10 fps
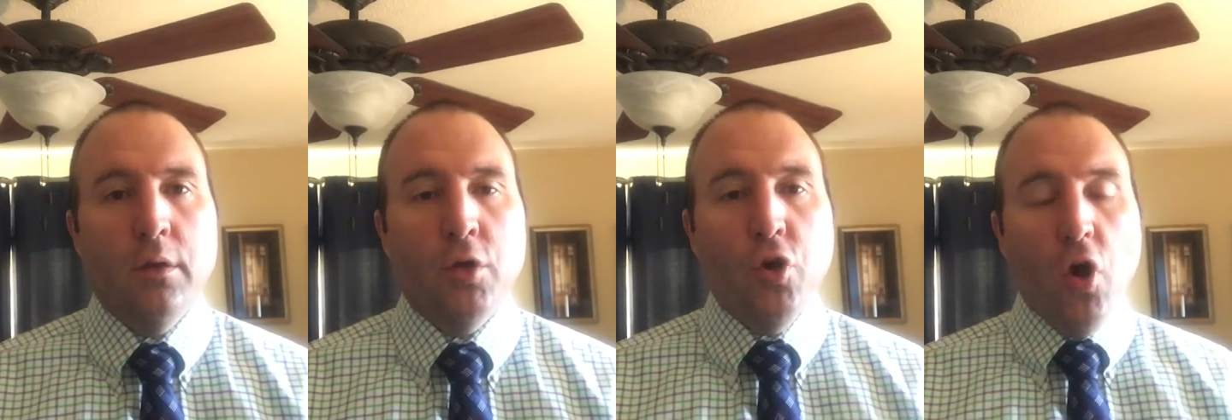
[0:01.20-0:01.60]

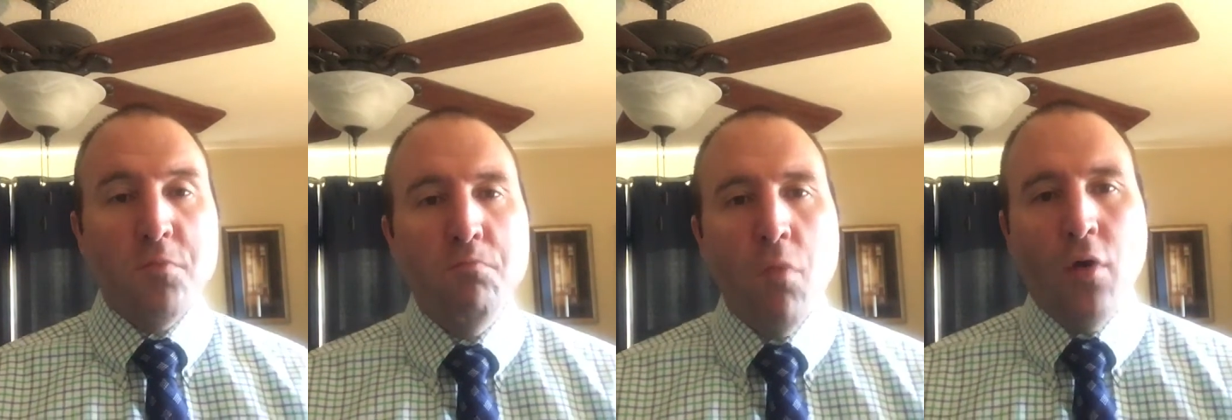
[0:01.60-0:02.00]

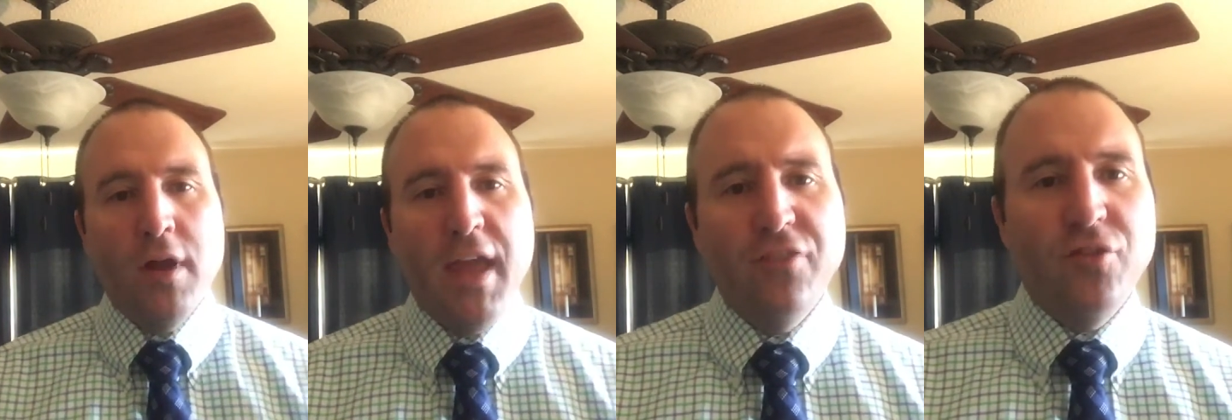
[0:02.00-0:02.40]
Good
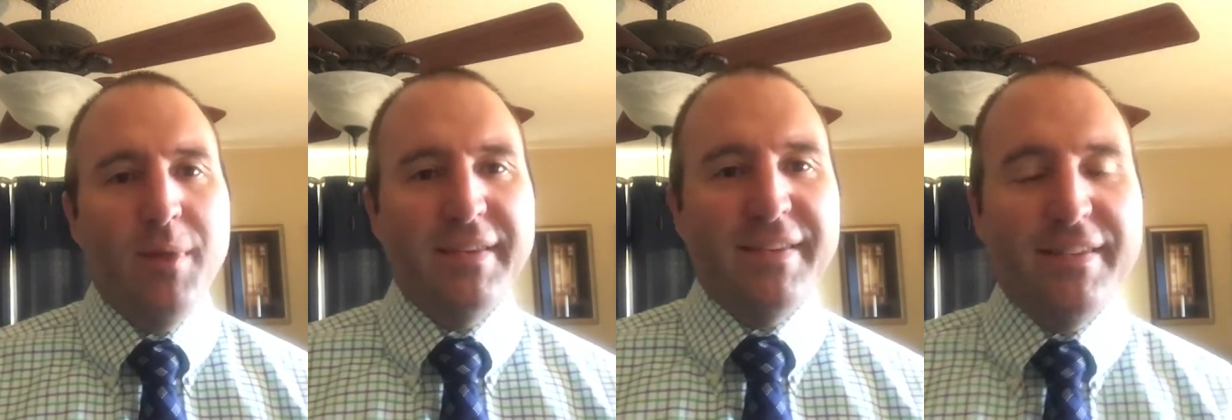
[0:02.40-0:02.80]
morning,
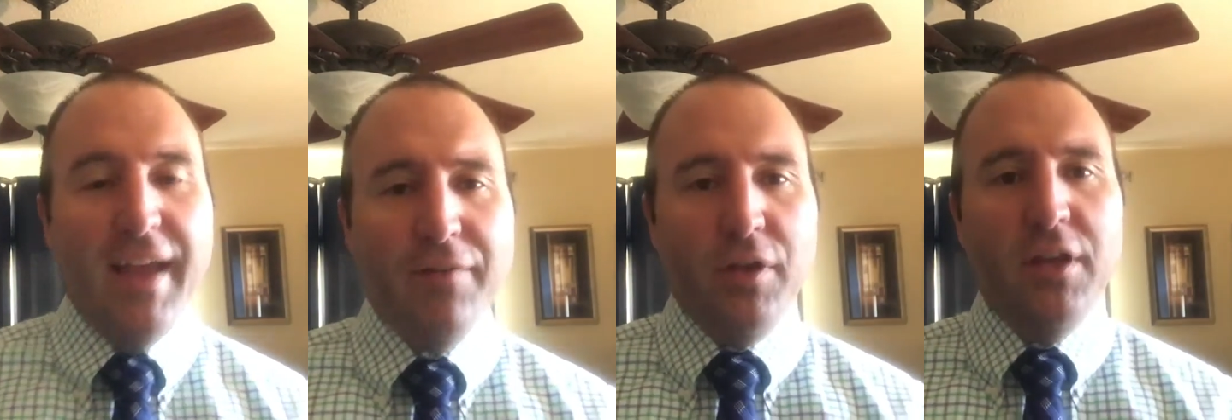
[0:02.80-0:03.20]
HMS staff.